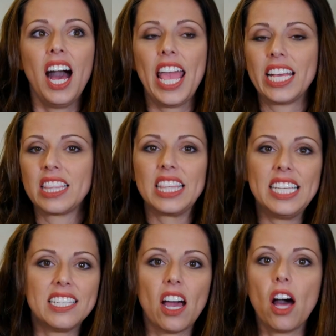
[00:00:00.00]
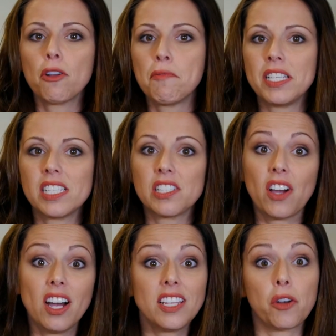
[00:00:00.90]
and lead to other pieces of
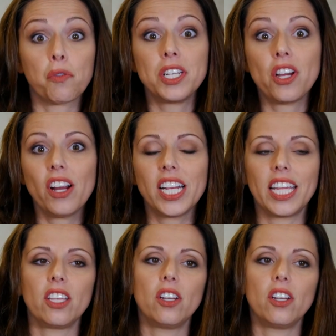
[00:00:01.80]
content and retargeting?